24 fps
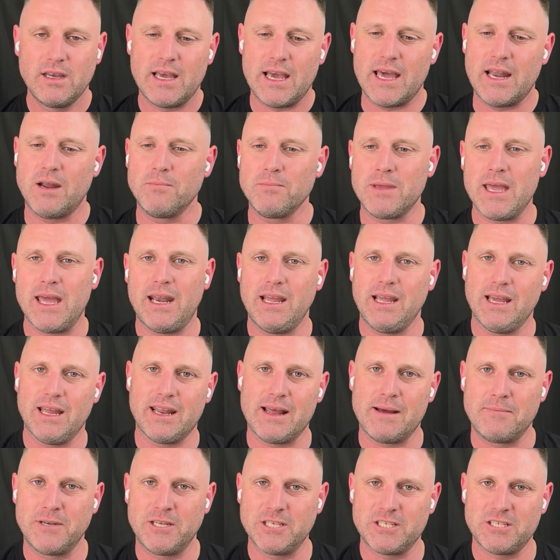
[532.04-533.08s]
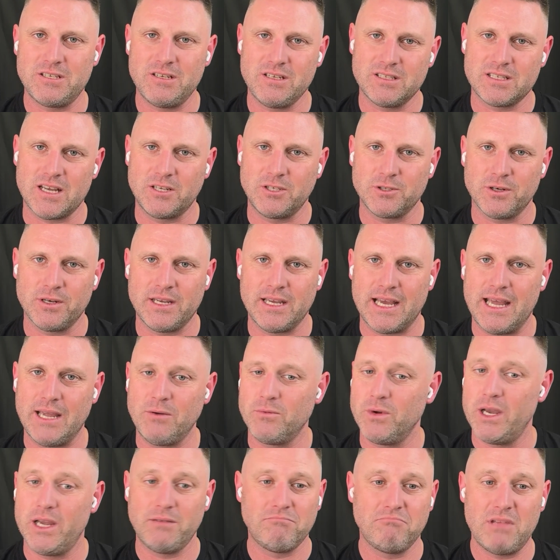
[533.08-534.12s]
and I'm getting it under 600K,
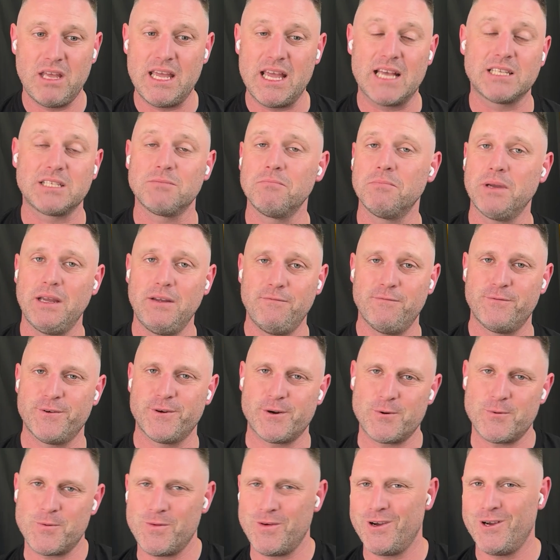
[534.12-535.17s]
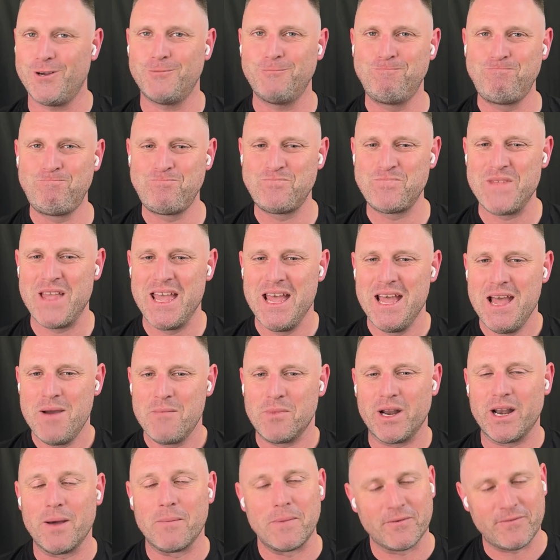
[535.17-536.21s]
where he hasn't been for a while.
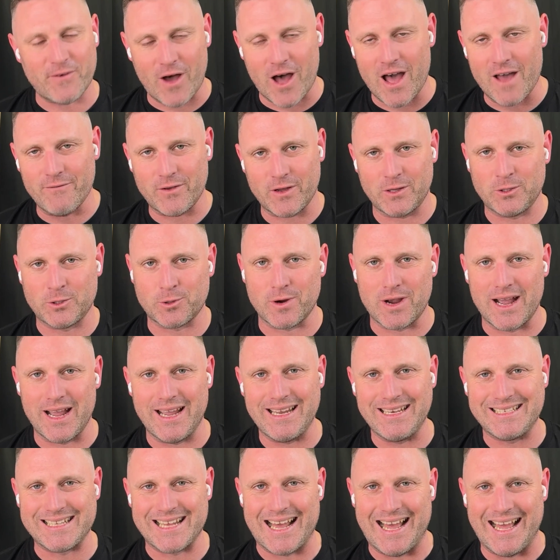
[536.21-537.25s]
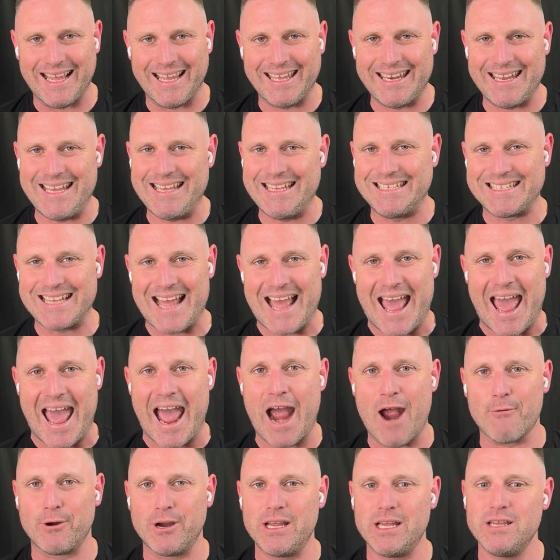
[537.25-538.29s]
My number 5 trade target is
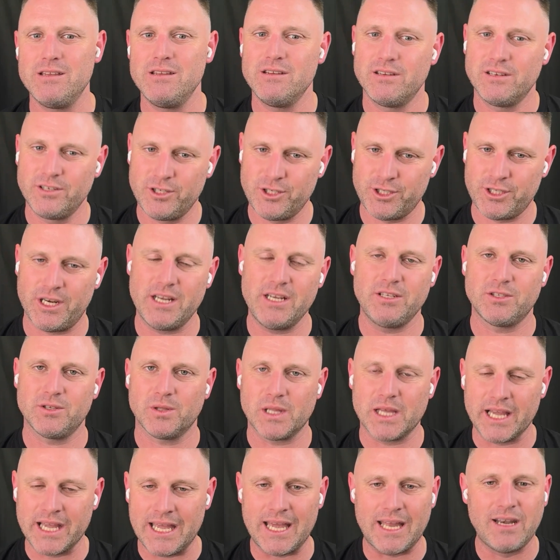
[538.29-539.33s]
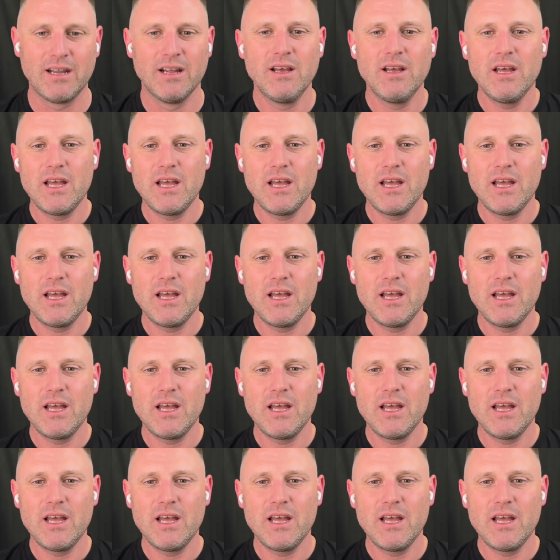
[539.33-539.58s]
Harry Sheezel. Again,